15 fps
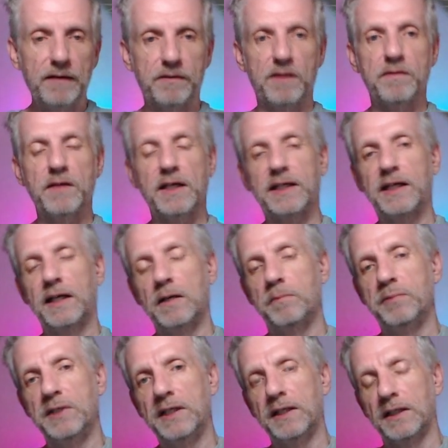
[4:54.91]
then they can
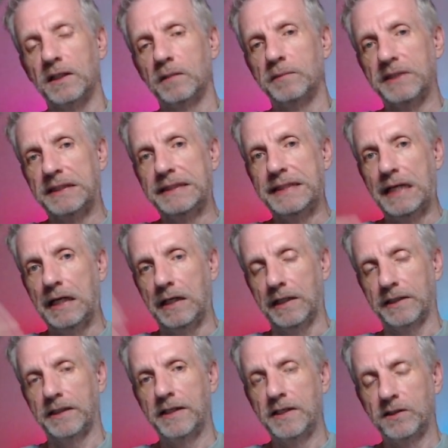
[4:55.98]
appear a little bit
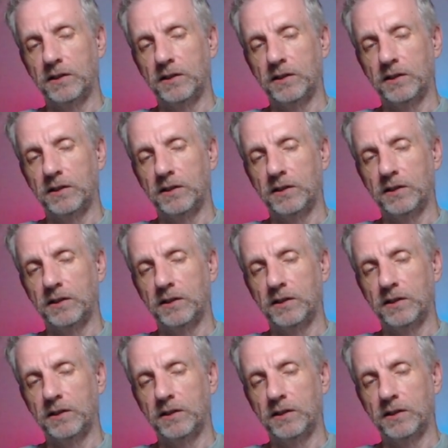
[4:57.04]
dark.